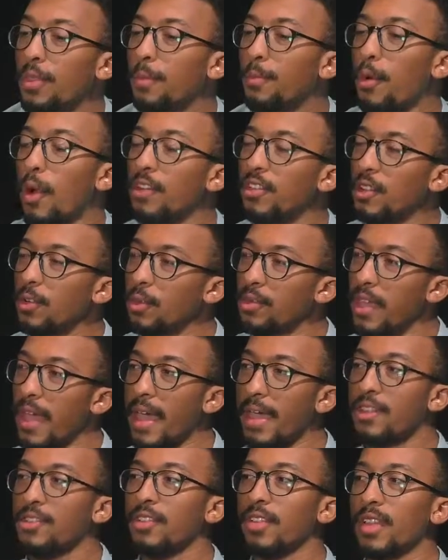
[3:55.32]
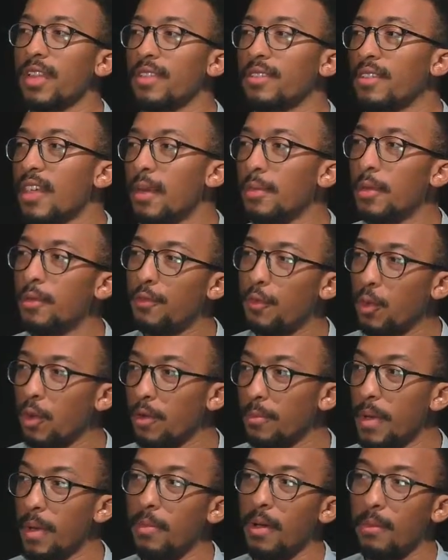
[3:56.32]
project was actually an assignment for one
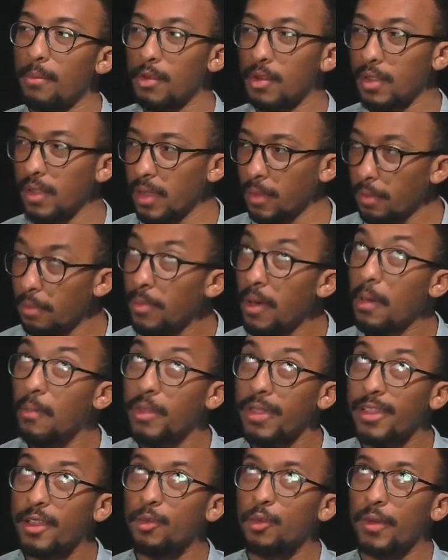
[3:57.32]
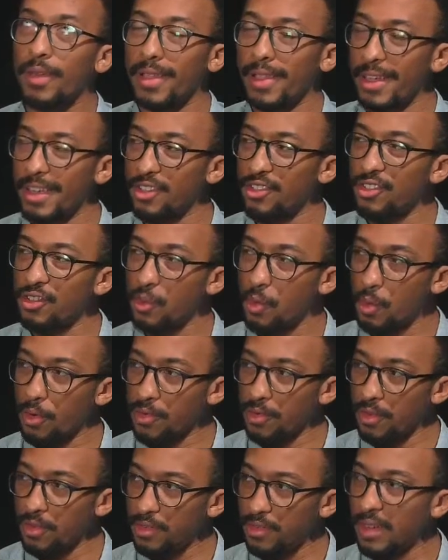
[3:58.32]
of my public relations
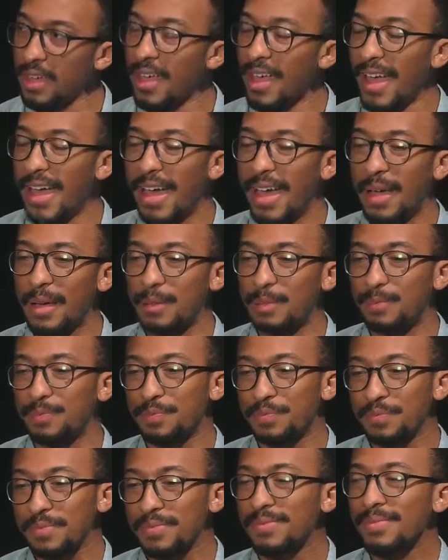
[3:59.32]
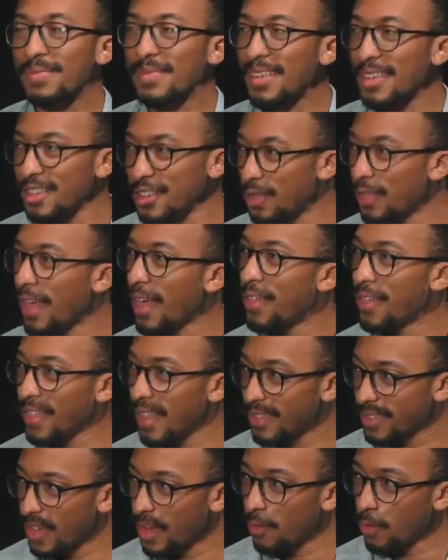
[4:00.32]
courses. So I think
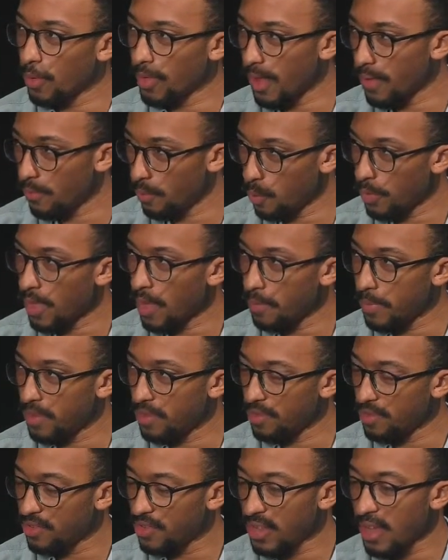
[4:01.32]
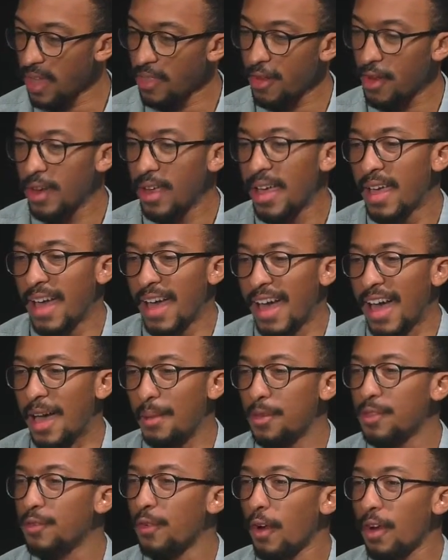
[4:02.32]
that's kind of where that piece is together. As far